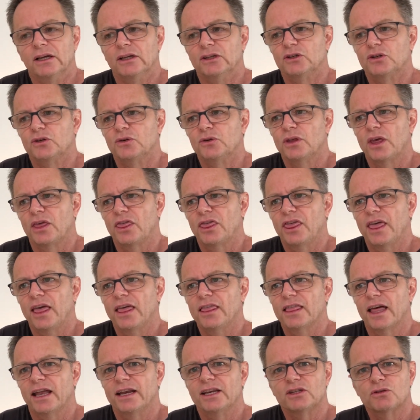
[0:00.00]
to the
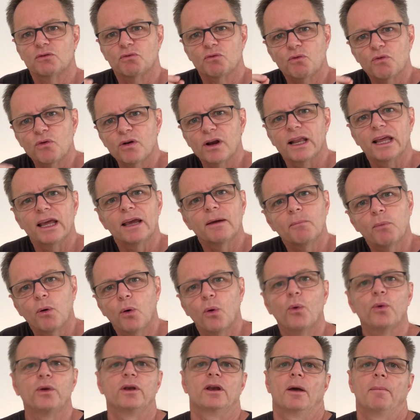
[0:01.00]
thing that is really
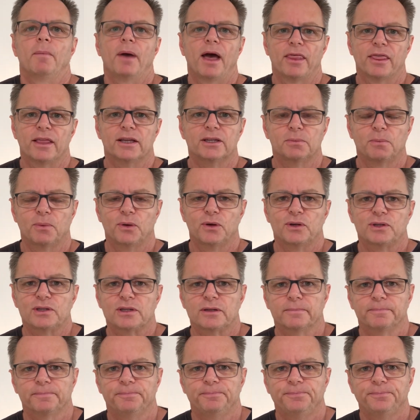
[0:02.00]
important about this
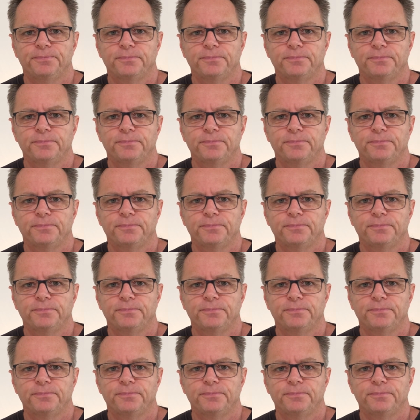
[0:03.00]
person?